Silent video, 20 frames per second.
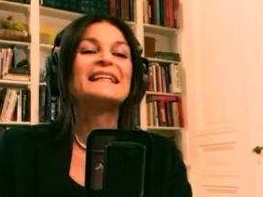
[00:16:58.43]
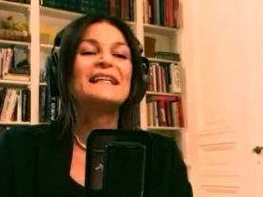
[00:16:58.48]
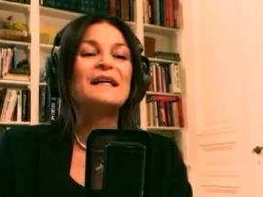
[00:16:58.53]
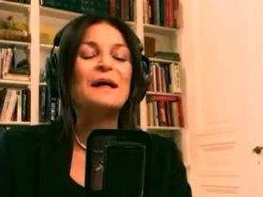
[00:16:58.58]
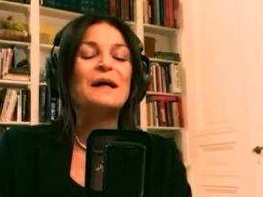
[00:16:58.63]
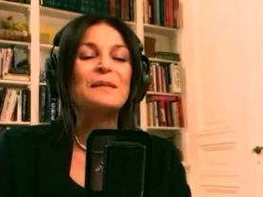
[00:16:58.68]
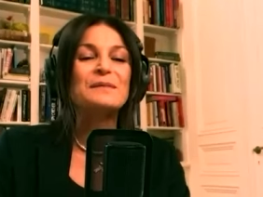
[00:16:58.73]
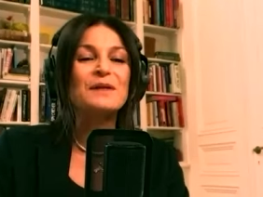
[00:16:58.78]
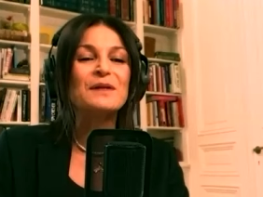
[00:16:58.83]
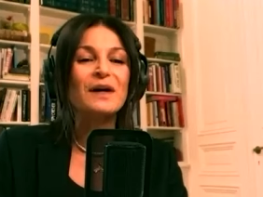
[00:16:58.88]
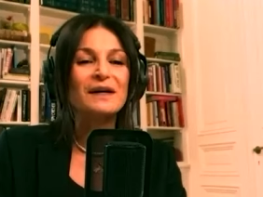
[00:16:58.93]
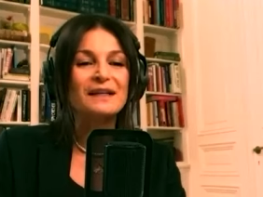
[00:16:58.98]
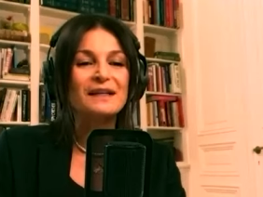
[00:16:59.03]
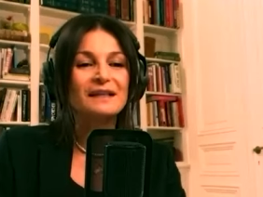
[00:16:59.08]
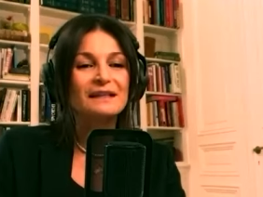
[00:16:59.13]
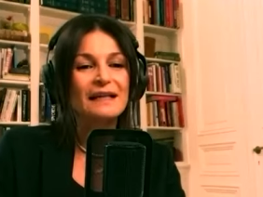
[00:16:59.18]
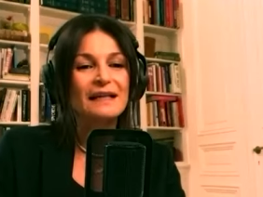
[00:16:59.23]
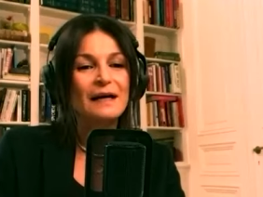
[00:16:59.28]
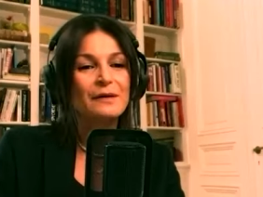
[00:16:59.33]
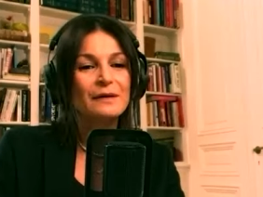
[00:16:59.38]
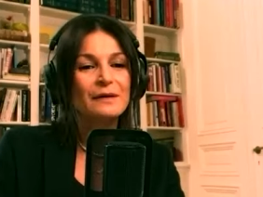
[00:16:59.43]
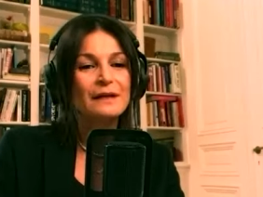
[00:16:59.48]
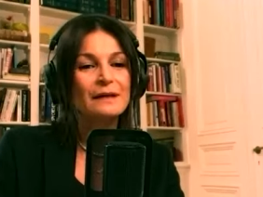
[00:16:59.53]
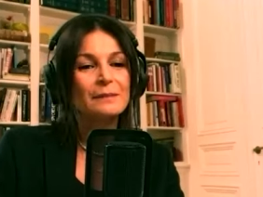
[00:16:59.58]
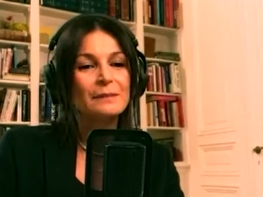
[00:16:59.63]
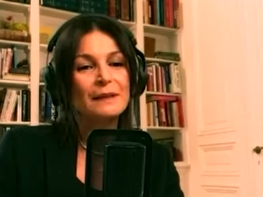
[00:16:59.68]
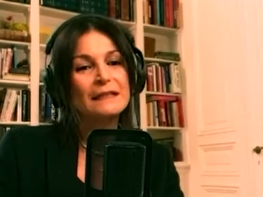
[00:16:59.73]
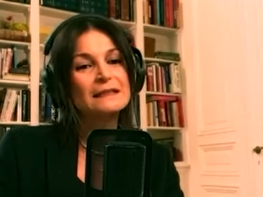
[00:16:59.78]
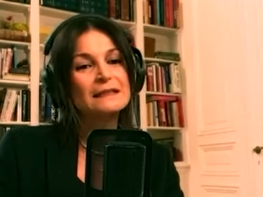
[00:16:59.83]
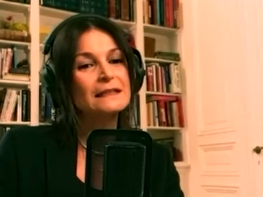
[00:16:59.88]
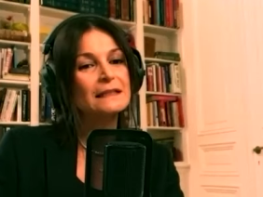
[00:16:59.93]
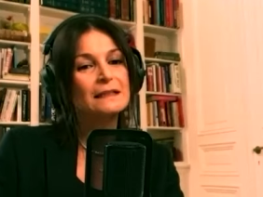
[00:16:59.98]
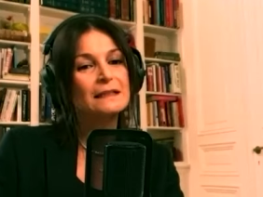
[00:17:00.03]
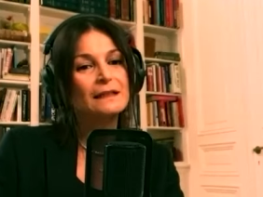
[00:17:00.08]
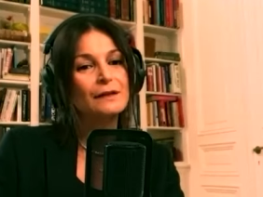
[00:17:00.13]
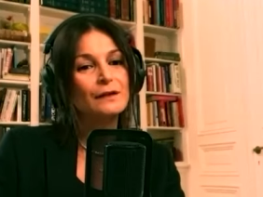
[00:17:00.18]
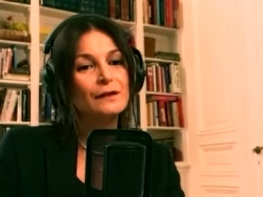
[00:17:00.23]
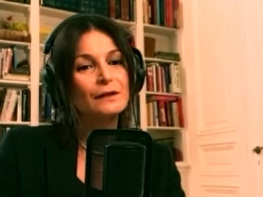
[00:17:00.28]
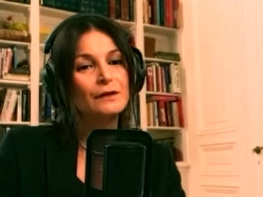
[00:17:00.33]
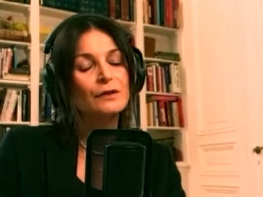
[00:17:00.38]
Um, not allowing basically
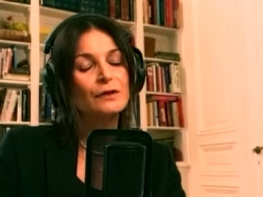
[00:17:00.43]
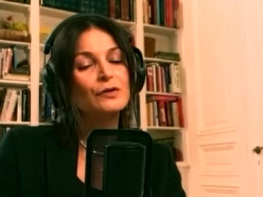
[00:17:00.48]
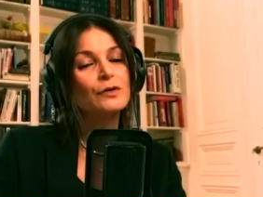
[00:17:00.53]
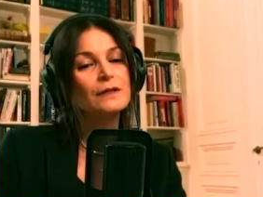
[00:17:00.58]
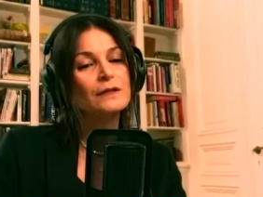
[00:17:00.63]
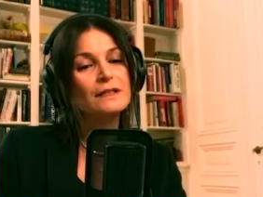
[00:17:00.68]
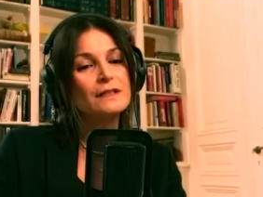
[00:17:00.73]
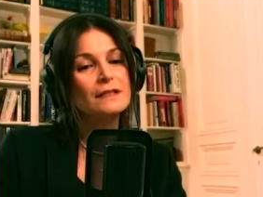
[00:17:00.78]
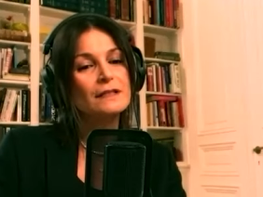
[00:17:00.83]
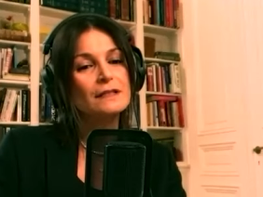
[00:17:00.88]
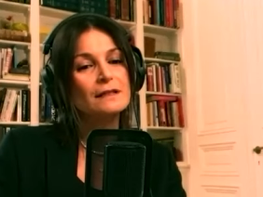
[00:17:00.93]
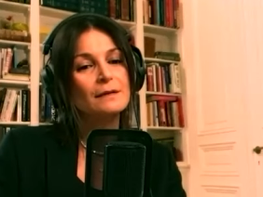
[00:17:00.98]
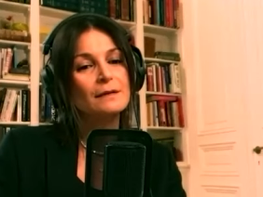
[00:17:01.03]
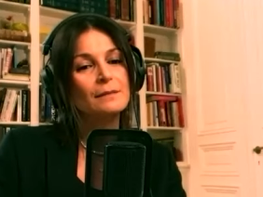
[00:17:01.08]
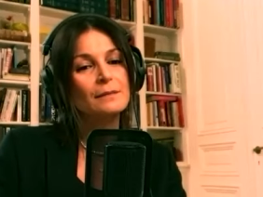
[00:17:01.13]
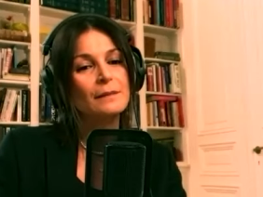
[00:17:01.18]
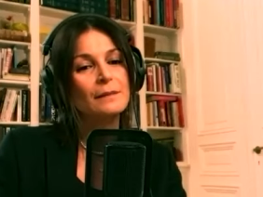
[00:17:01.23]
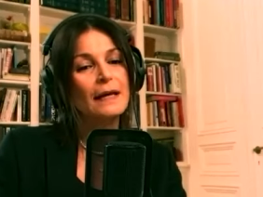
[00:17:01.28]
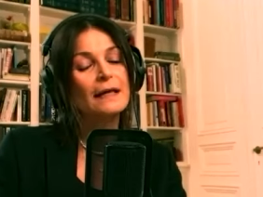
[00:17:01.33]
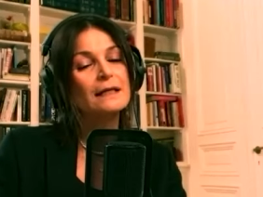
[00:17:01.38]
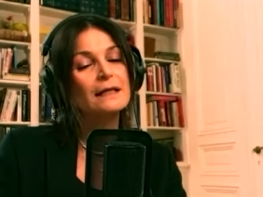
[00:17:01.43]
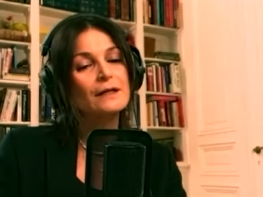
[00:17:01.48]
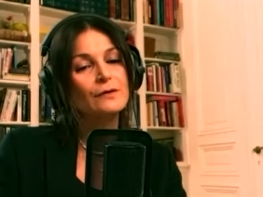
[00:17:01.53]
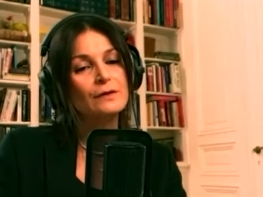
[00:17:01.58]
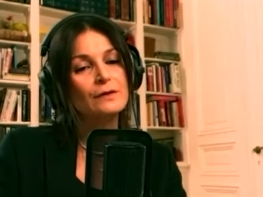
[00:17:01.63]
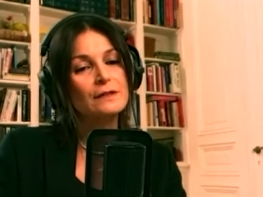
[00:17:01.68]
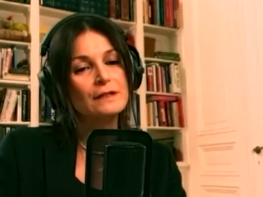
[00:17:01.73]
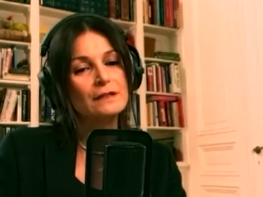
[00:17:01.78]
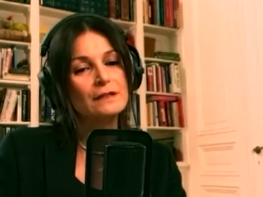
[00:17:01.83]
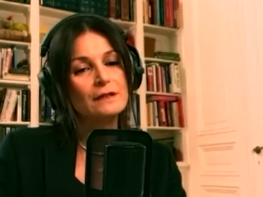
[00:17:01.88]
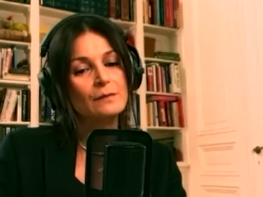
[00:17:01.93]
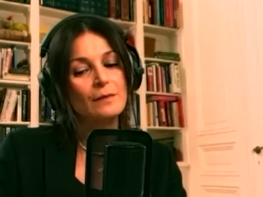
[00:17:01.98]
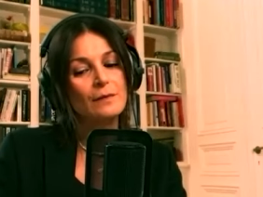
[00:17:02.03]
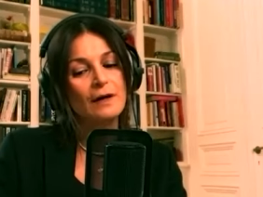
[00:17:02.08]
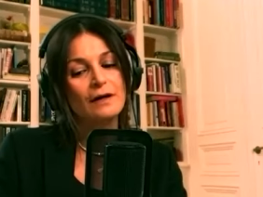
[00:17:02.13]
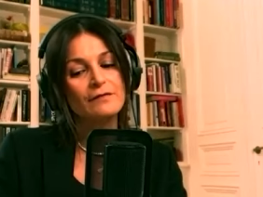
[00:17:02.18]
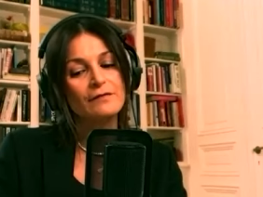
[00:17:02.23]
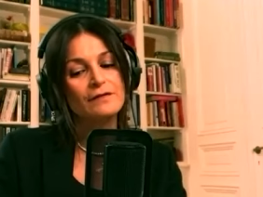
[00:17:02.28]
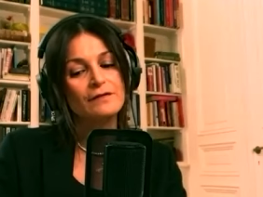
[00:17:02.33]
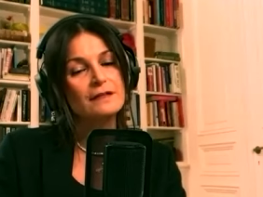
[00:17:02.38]
the criticism, any criticism
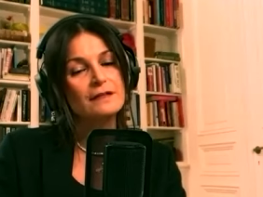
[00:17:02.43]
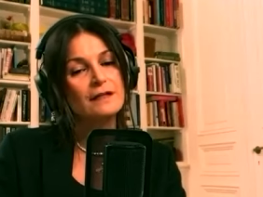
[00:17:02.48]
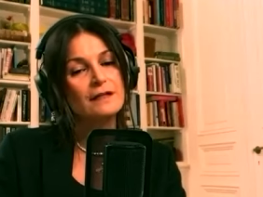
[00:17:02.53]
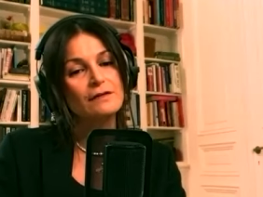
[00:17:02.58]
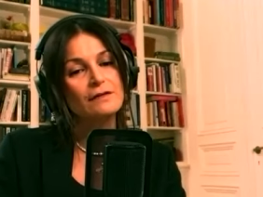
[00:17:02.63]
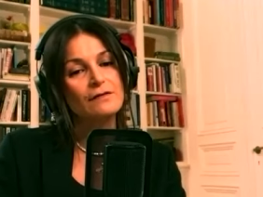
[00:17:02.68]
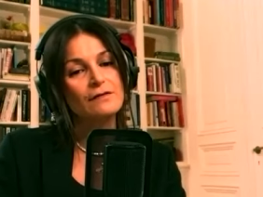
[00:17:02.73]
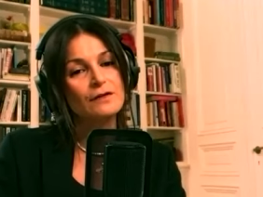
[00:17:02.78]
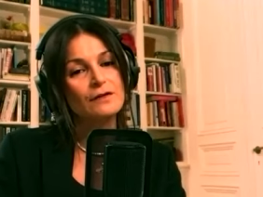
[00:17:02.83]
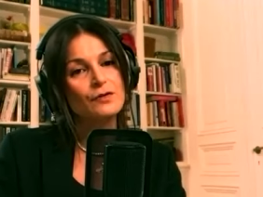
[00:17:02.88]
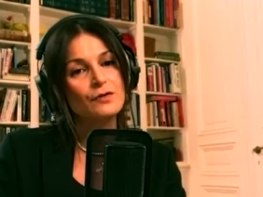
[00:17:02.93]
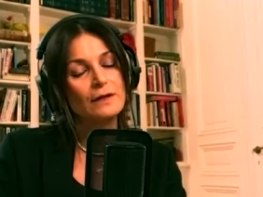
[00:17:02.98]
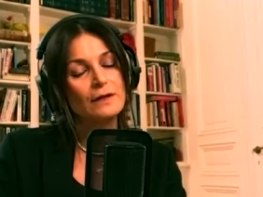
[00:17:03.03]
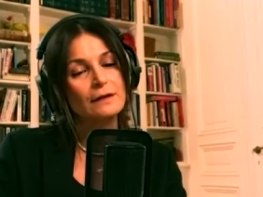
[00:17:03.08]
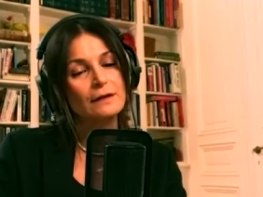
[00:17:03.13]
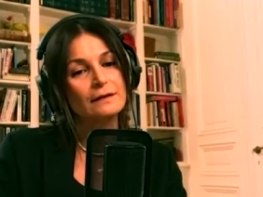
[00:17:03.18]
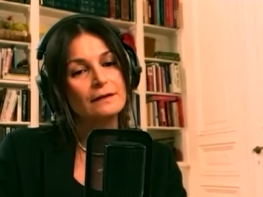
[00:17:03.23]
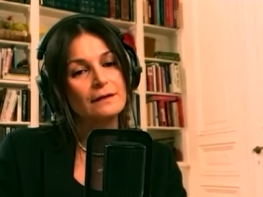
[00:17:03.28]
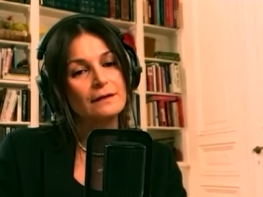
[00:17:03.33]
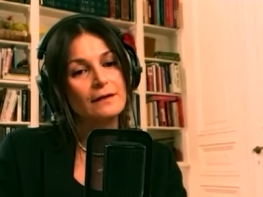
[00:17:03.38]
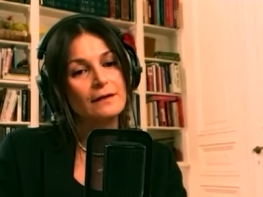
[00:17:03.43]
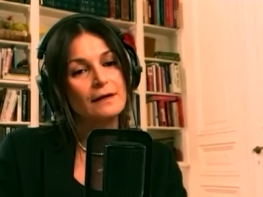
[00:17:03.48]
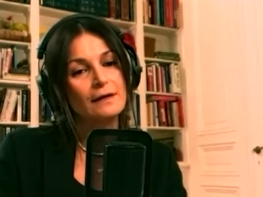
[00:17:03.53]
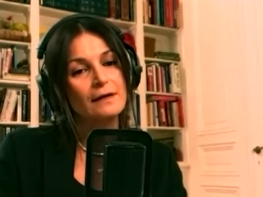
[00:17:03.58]
of the state of Israel and the